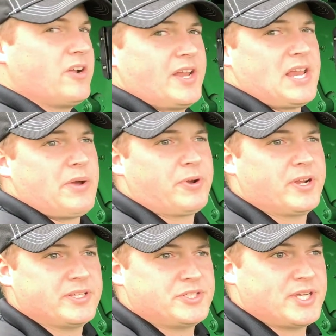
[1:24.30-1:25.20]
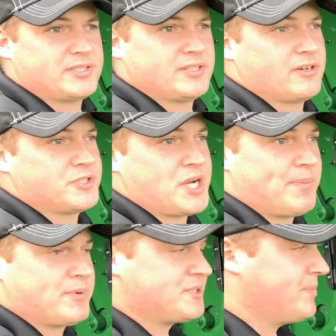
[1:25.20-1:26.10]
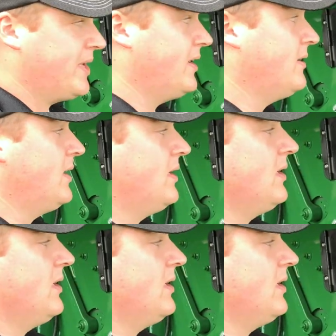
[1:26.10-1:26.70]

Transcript: All right, now we're going to adjust our chopper speed.